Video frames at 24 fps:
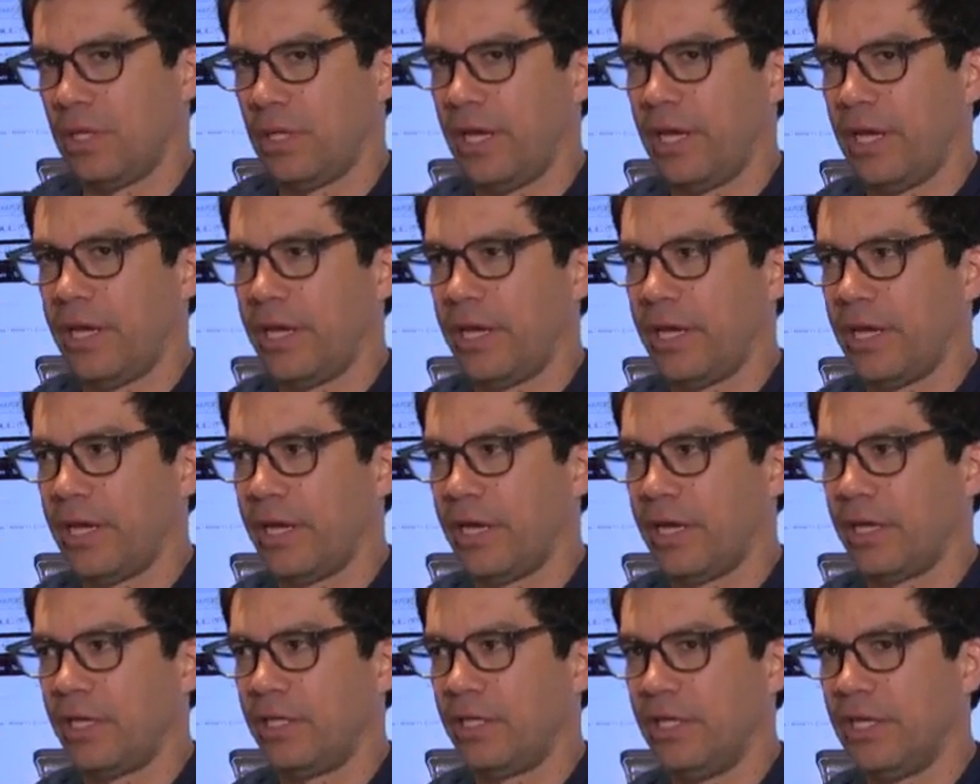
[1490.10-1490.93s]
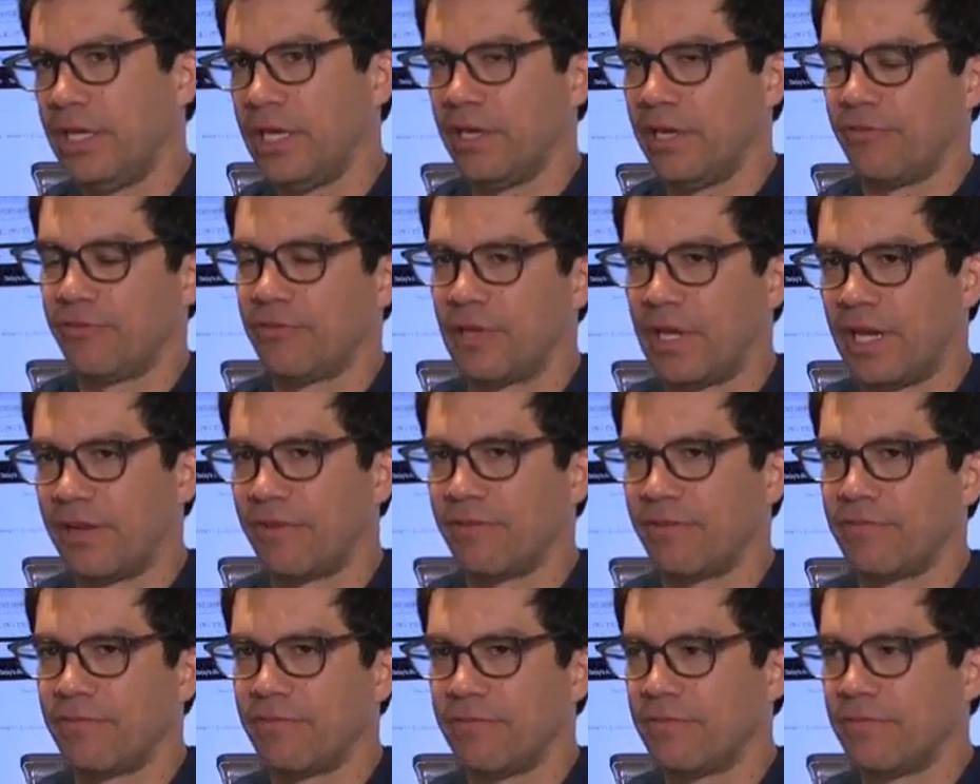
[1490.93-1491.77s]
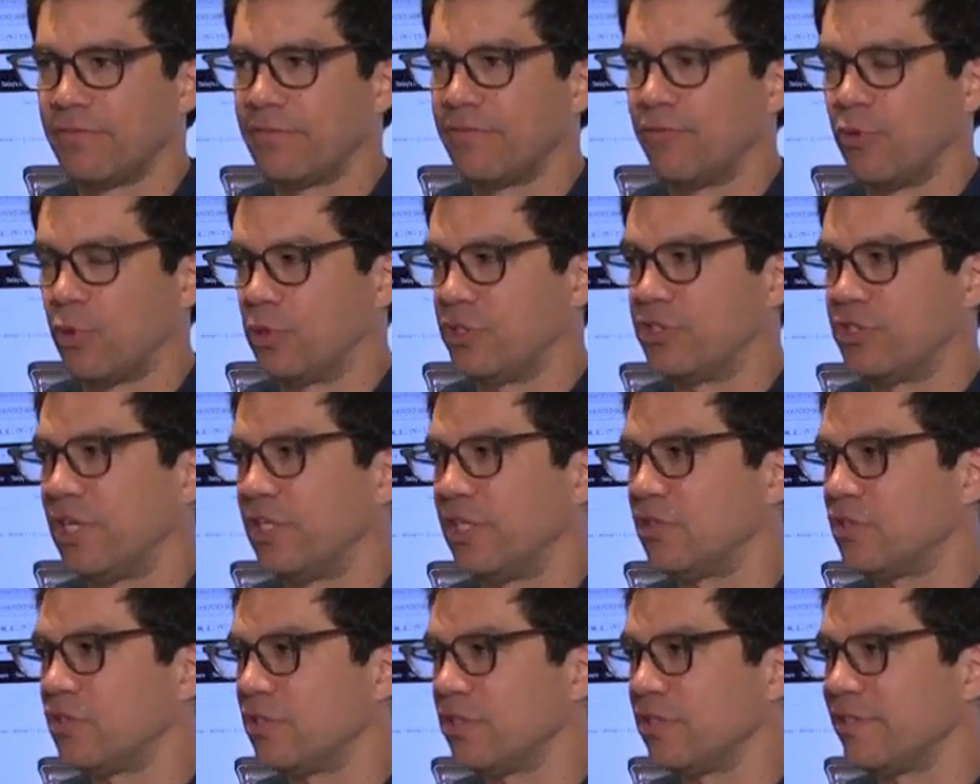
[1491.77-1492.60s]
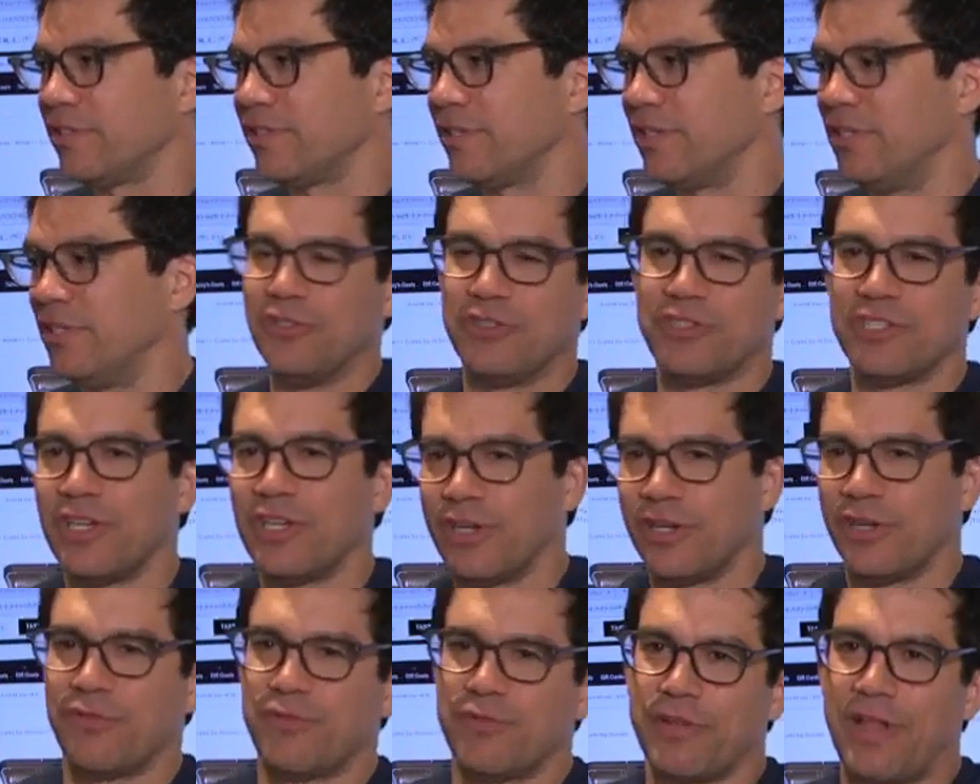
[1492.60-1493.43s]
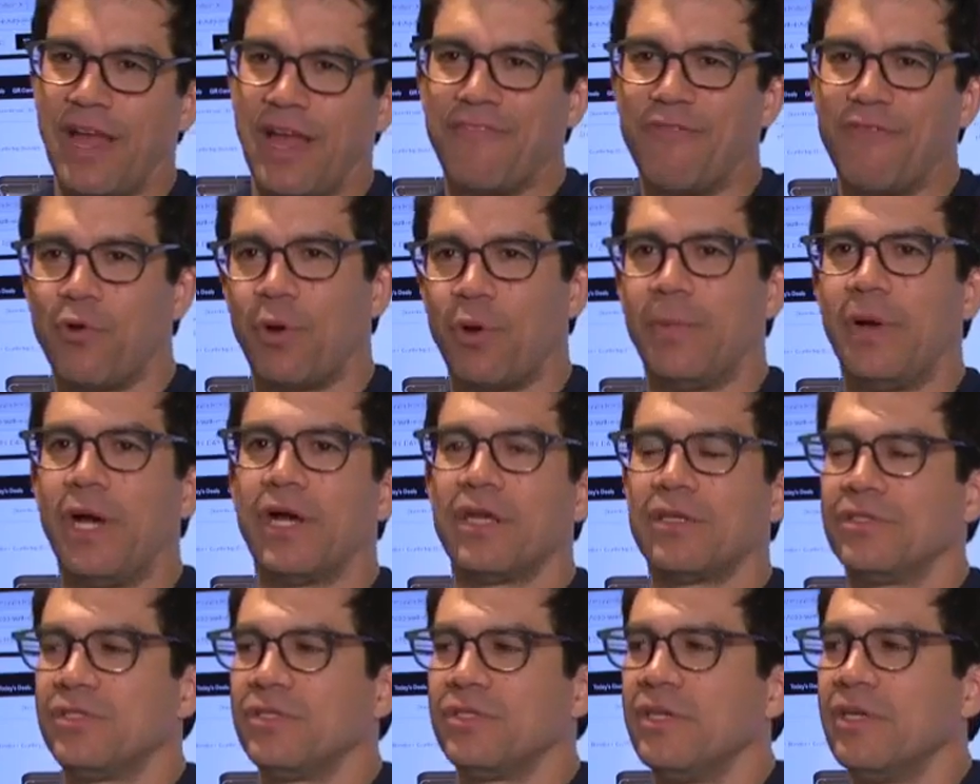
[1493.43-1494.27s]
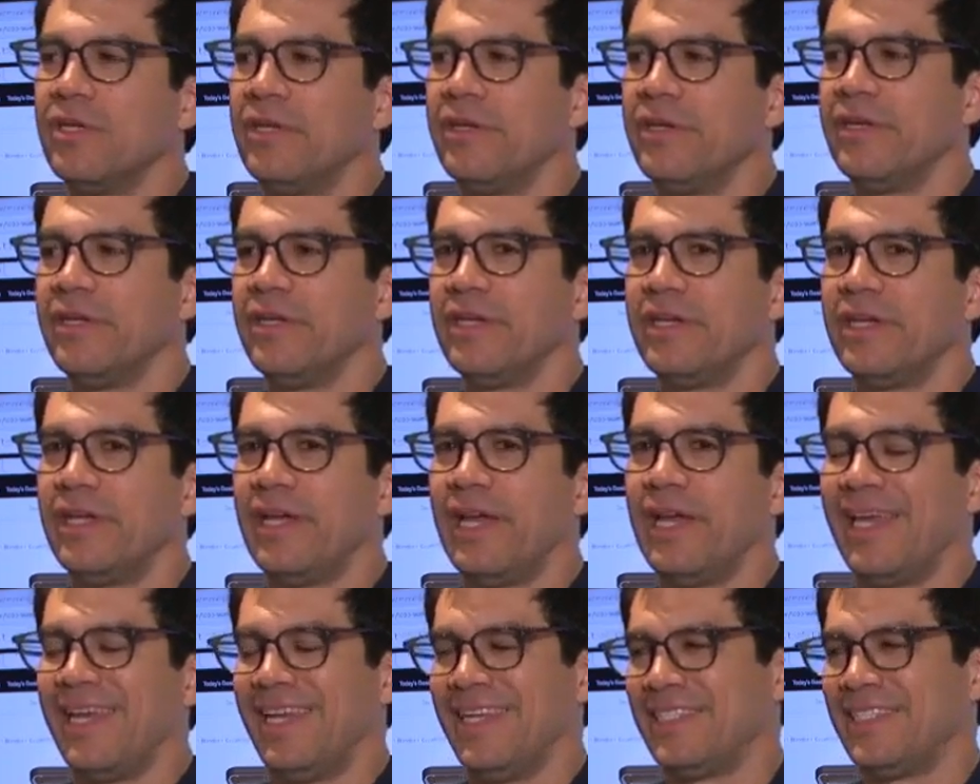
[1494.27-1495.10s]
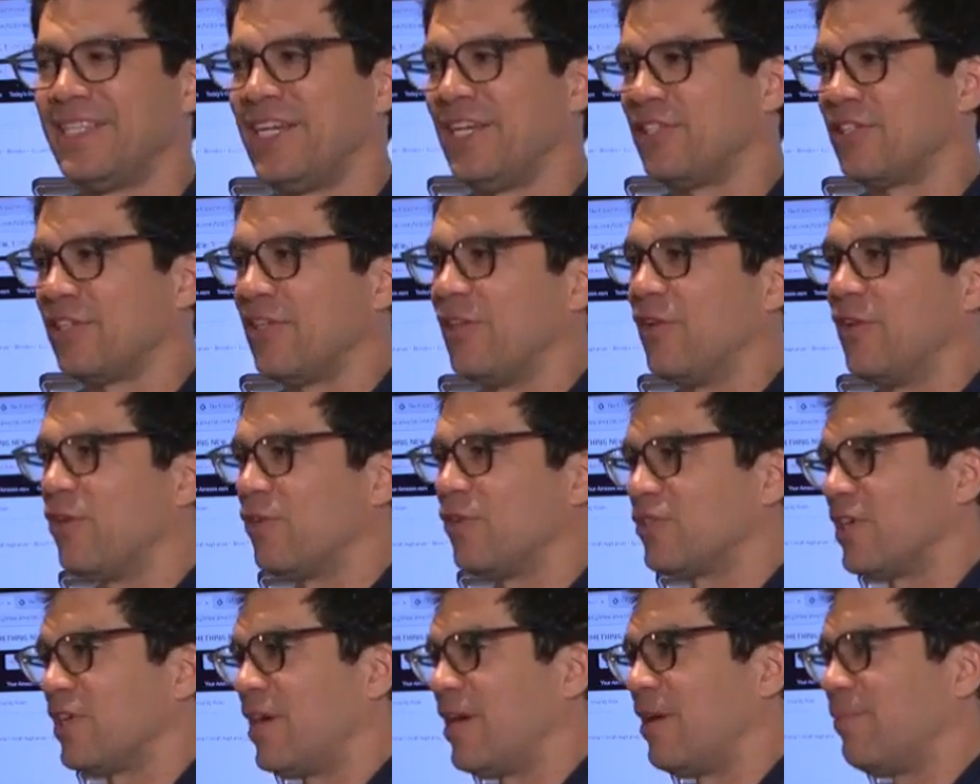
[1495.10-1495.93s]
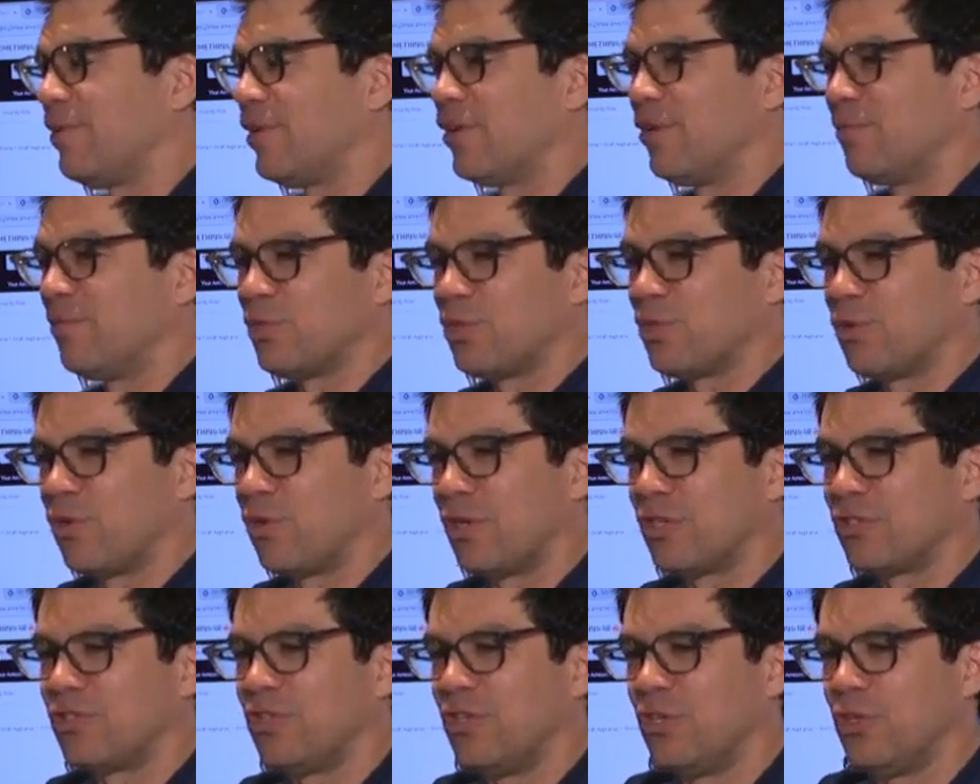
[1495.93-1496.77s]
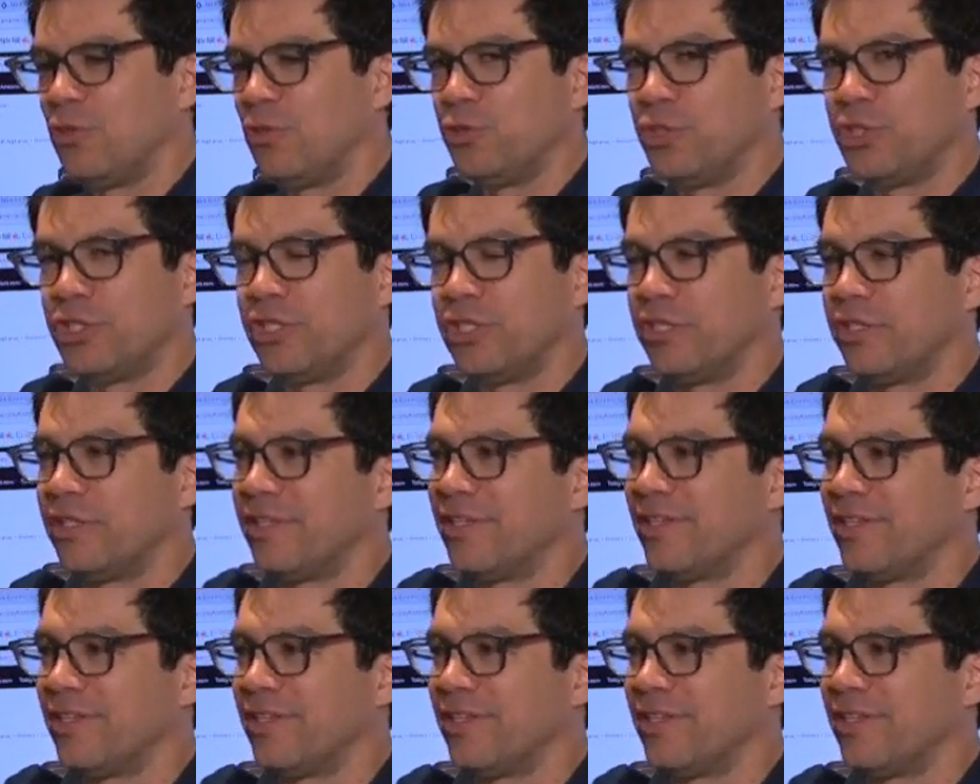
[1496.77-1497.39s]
and you get it for like four cents and you sell it here for like four bucks. And it takes a long time. It comes across the ocean